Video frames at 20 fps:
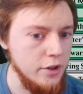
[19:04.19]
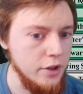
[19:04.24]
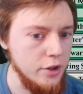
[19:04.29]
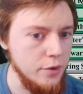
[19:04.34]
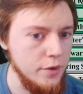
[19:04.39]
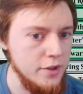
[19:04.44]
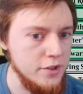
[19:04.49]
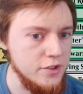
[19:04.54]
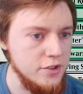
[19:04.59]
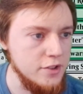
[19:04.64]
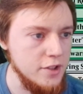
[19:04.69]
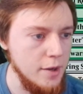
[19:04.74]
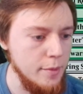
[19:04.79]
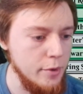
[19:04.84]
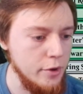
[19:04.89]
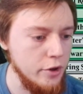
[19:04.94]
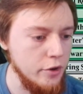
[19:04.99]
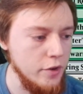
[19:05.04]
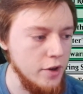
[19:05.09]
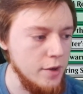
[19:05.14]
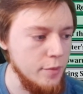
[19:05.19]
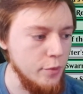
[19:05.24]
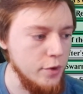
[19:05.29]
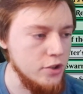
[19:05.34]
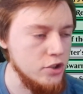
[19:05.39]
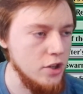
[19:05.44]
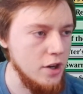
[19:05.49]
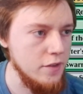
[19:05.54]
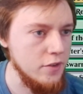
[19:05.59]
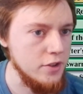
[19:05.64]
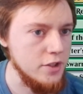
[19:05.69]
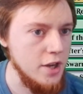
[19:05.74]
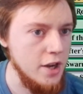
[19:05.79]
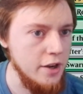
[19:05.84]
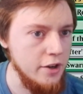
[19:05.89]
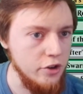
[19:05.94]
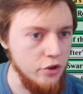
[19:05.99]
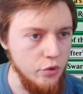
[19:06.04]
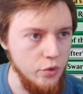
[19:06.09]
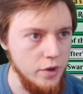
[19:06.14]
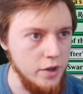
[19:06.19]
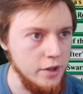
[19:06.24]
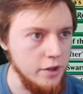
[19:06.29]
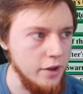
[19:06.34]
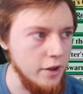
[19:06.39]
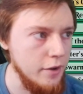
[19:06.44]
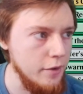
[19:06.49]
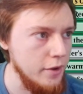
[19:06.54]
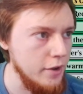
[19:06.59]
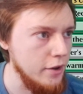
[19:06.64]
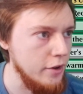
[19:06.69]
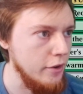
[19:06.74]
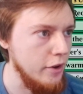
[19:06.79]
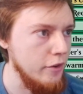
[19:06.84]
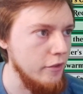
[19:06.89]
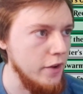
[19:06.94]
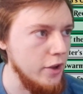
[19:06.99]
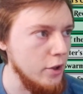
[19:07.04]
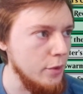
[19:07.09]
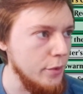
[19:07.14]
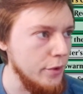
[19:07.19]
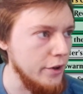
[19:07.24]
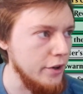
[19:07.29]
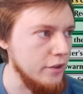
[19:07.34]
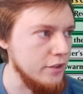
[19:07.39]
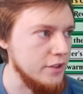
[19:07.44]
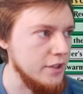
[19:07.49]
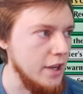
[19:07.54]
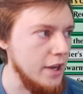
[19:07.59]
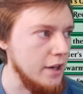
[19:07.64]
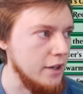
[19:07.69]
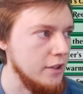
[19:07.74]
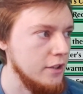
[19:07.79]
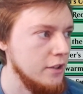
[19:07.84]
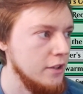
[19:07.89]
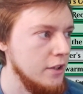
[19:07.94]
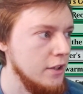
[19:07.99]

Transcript: Although it is double green, we should have a ton of green available in our deck.